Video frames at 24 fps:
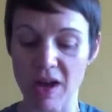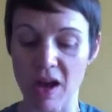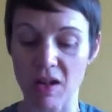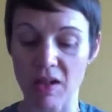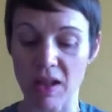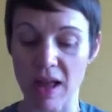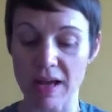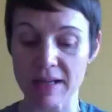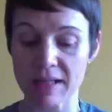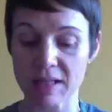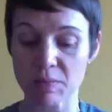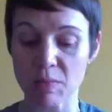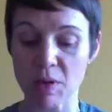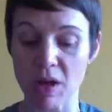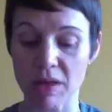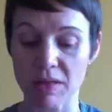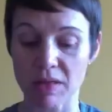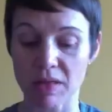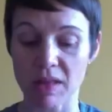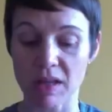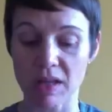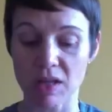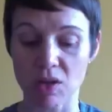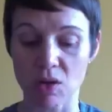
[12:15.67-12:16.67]
out last
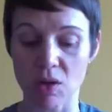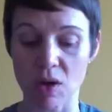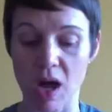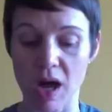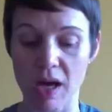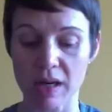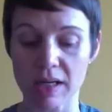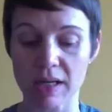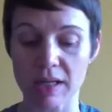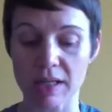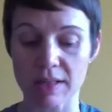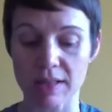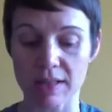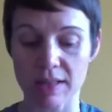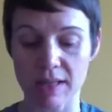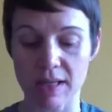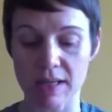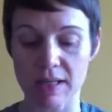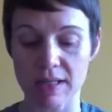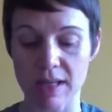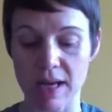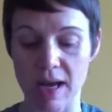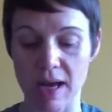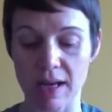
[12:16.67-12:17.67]
month that you got in,"
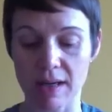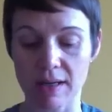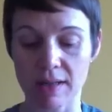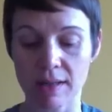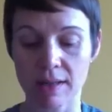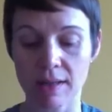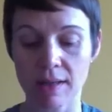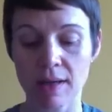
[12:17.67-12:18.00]
said Dad.